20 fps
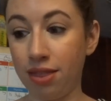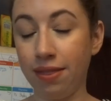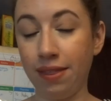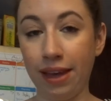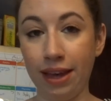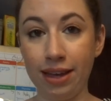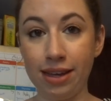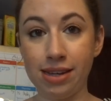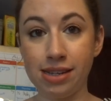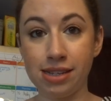
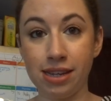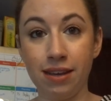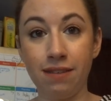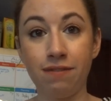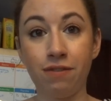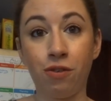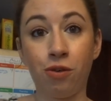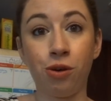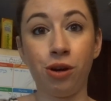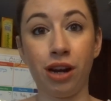That is
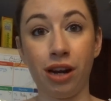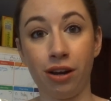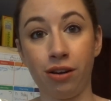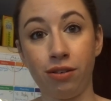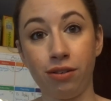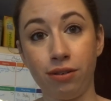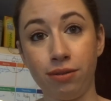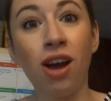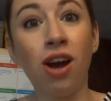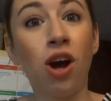it for
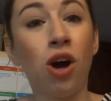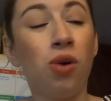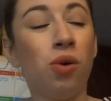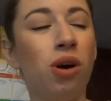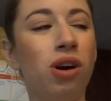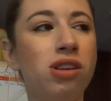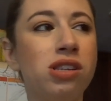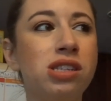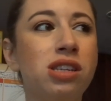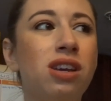now. Oh,
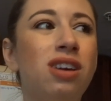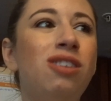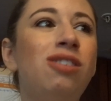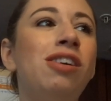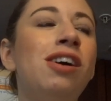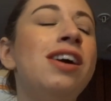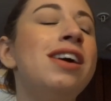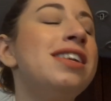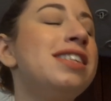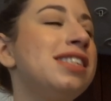also
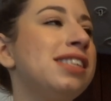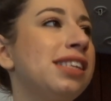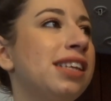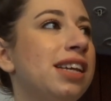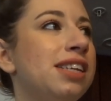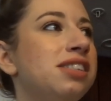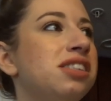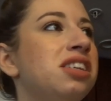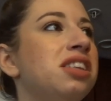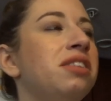
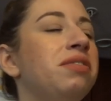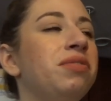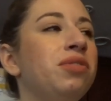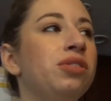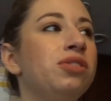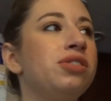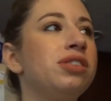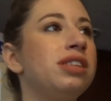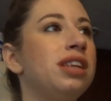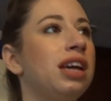today's like the
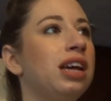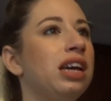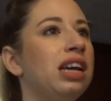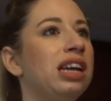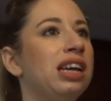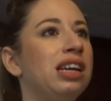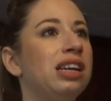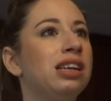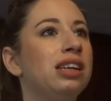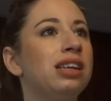first
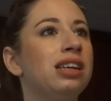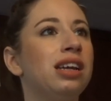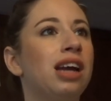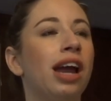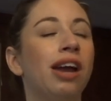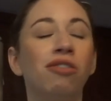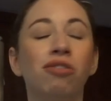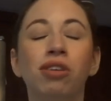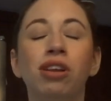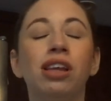day
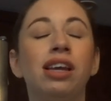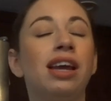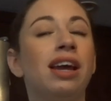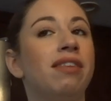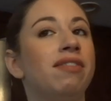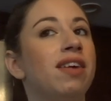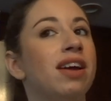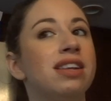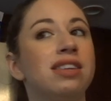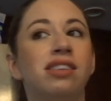I really
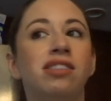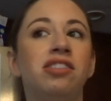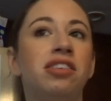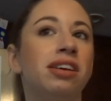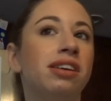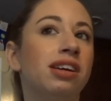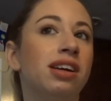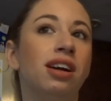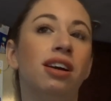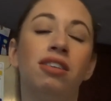have had
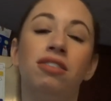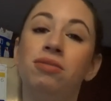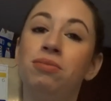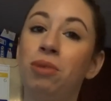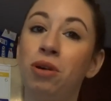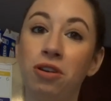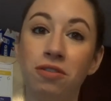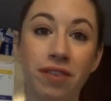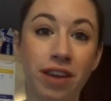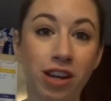zero
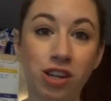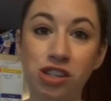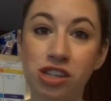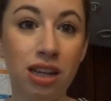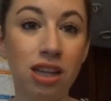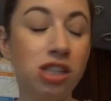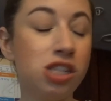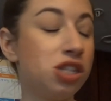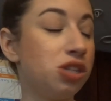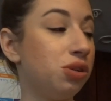
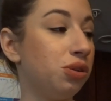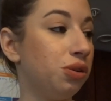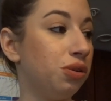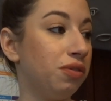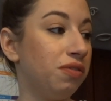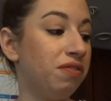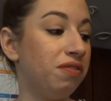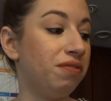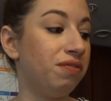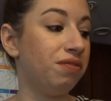motivation to